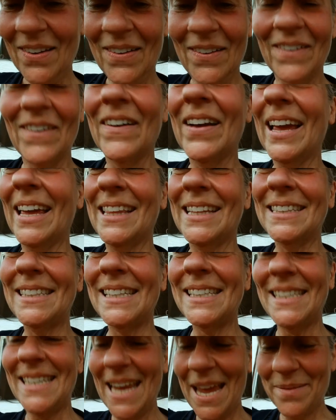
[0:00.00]
Okay, this
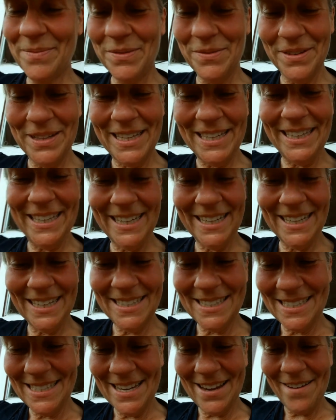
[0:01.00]
is taped really
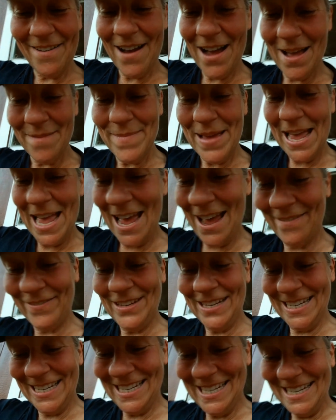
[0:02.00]
good, so I may have
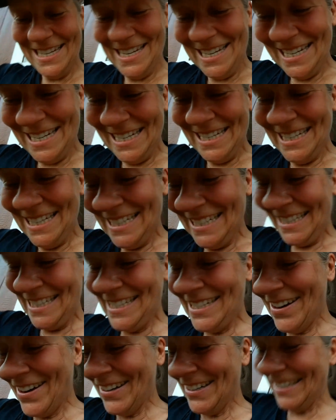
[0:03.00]
to
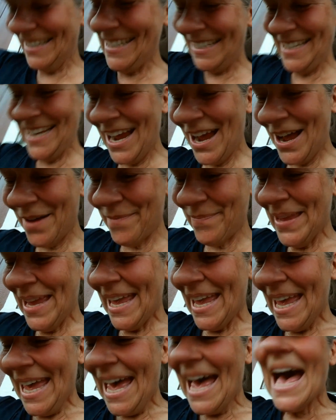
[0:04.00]
start and stop.
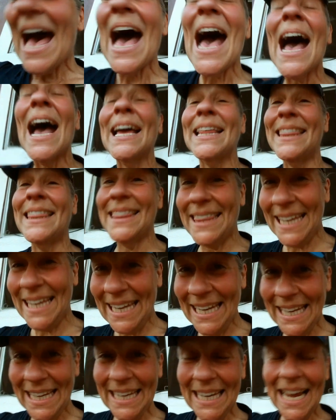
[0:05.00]
I
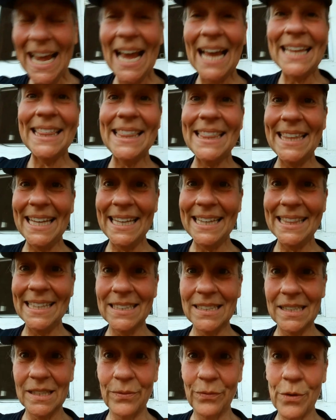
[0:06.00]
think
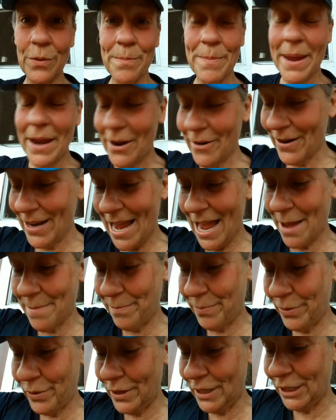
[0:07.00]
this is from Mary. I'm
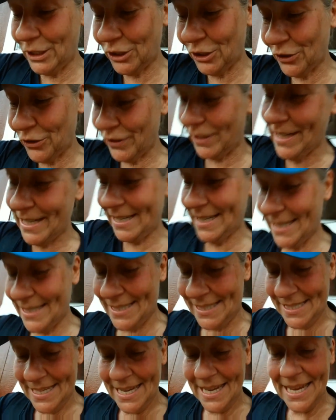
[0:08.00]
pretty sure it
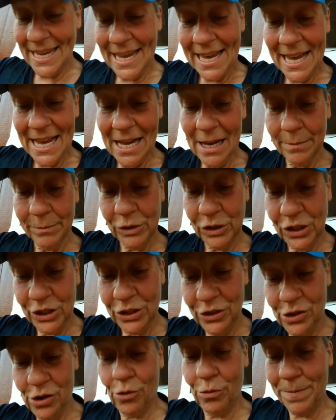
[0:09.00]
is. She
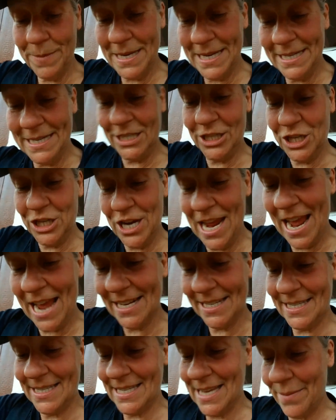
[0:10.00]
told me she
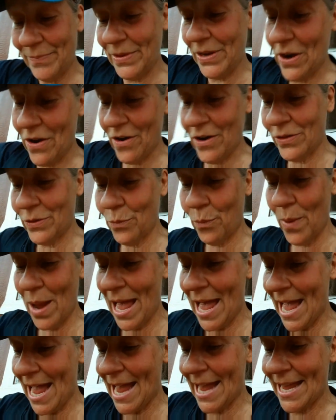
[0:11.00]
had something on the
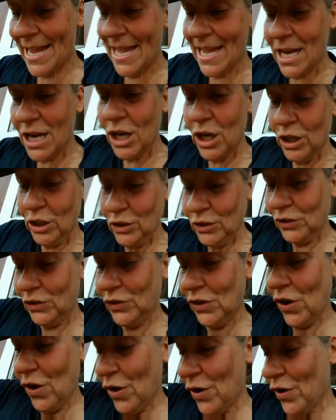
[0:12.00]
way,
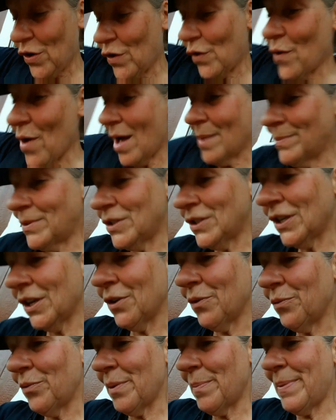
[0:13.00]
so I'm just going
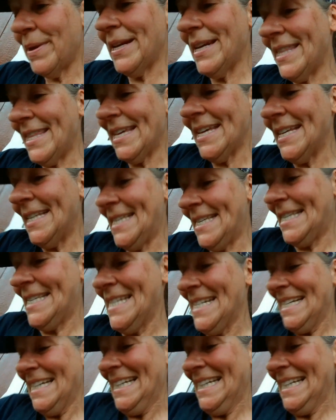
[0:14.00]
to rip into this,